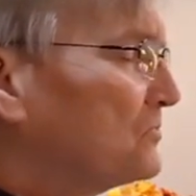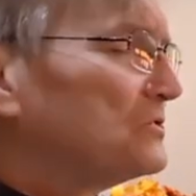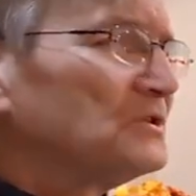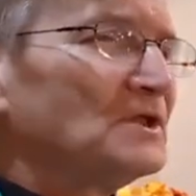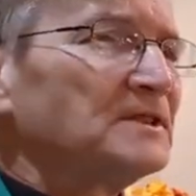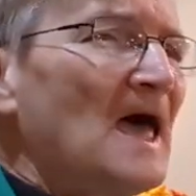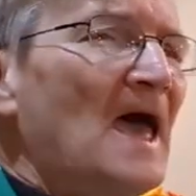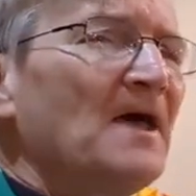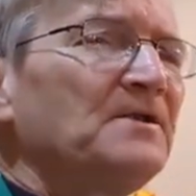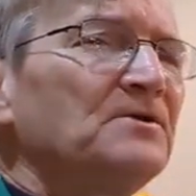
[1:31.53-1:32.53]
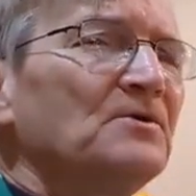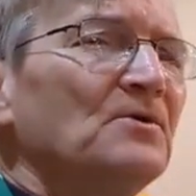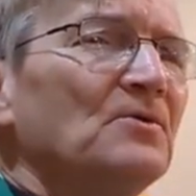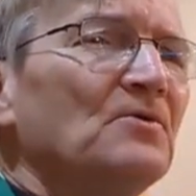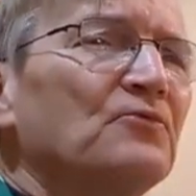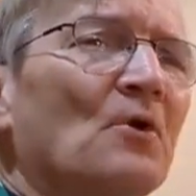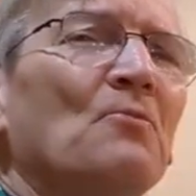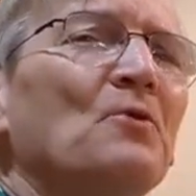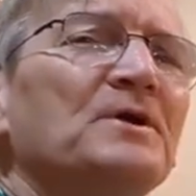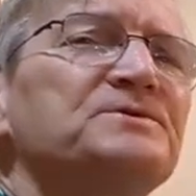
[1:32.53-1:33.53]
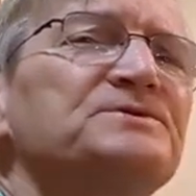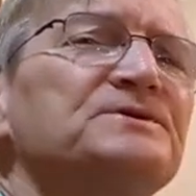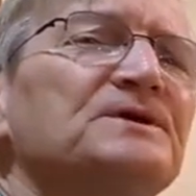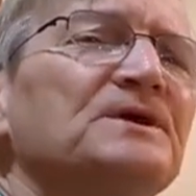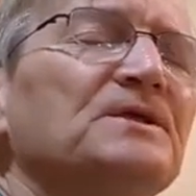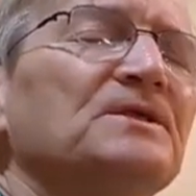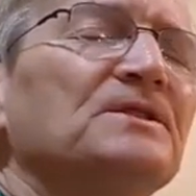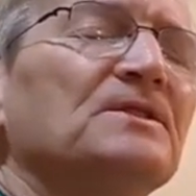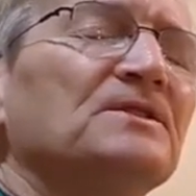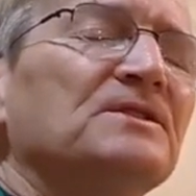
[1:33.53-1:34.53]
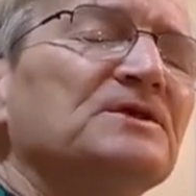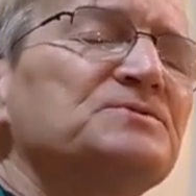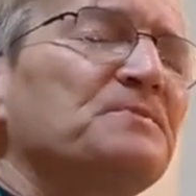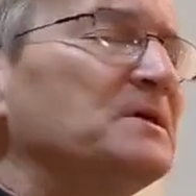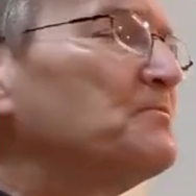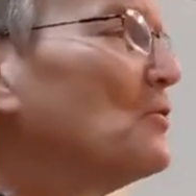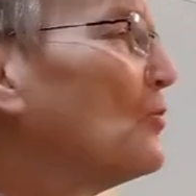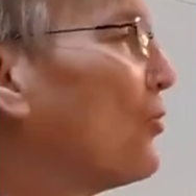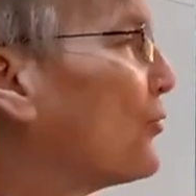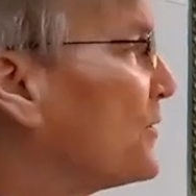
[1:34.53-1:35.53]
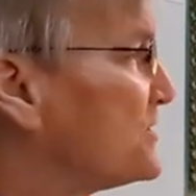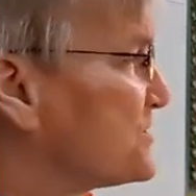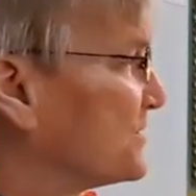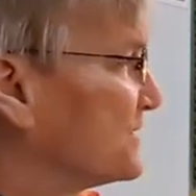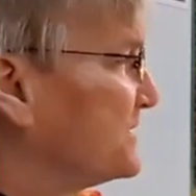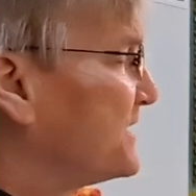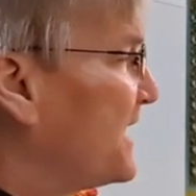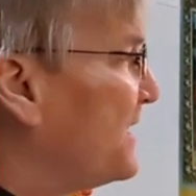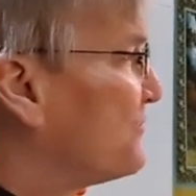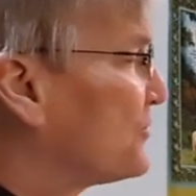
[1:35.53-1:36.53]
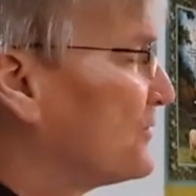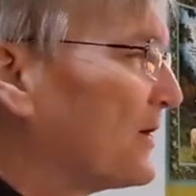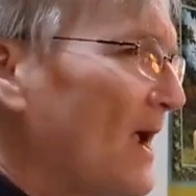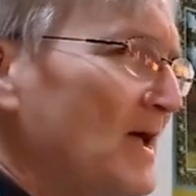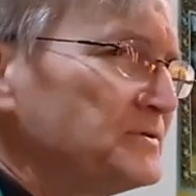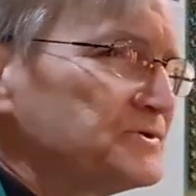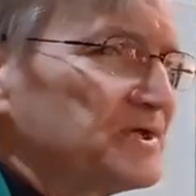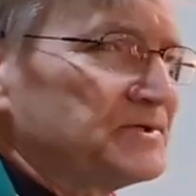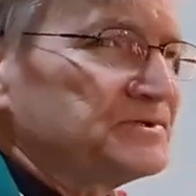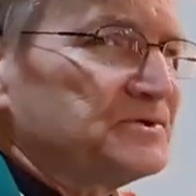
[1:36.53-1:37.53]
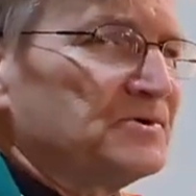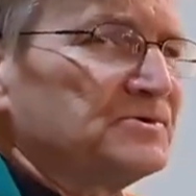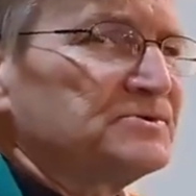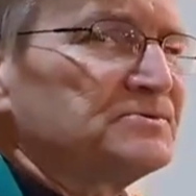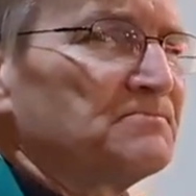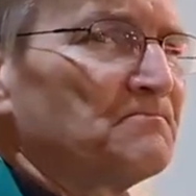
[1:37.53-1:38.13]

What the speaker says: to the land from which these people originally came through their ancestors,